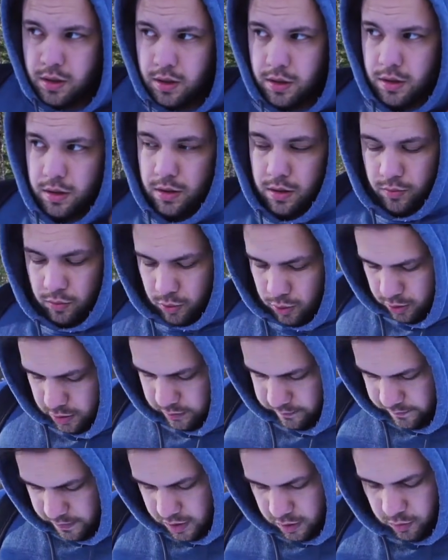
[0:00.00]

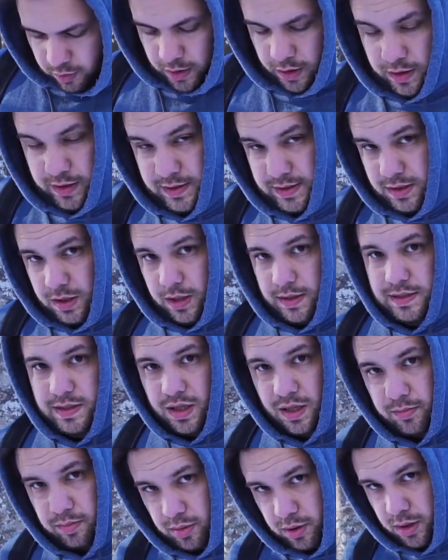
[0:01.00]
working very well. It's not
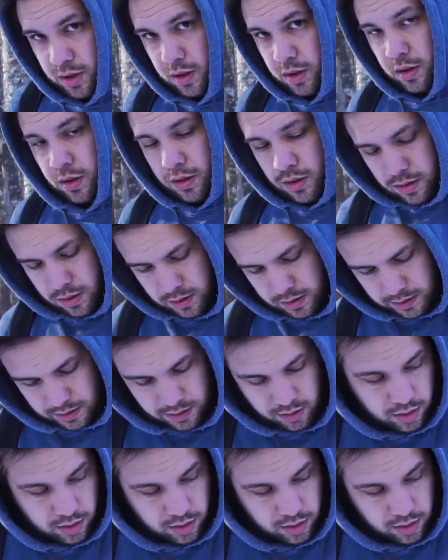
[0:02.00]
slippery mm-hmm. at